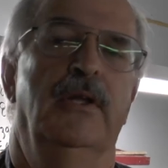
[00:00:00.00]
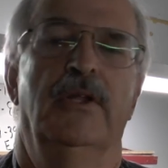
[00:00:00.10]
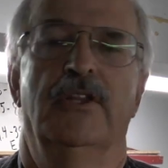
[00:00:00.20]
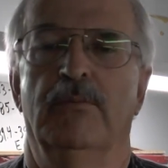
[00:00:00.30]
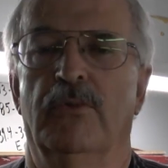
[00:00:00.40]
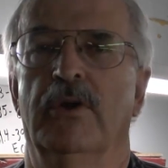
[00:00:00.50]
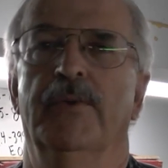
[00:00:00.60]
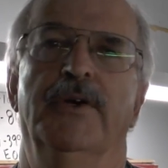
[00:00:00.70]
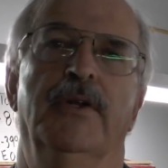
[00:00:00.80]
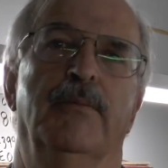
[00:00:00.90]
the more we're
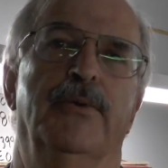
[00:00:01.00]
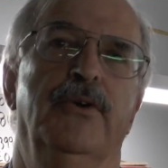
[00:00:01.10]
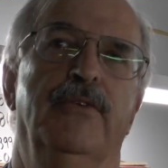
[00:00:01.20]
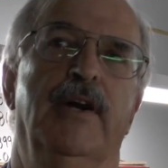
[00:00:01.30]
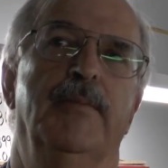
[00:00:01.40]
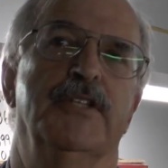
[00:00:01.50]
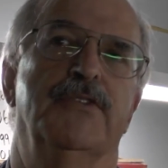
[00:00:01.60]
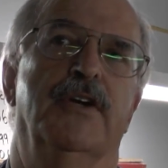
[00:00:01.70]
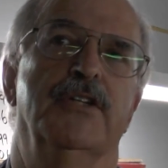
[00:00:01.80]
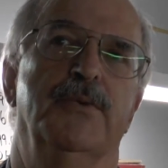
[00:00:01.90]
going to prove up as
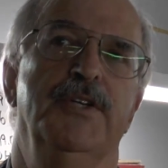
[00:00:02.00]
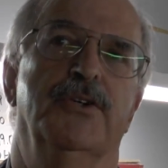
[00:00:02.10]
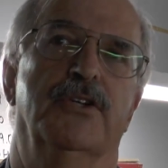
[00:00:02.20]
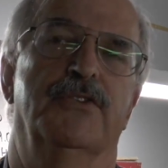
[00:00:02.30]
far as resource for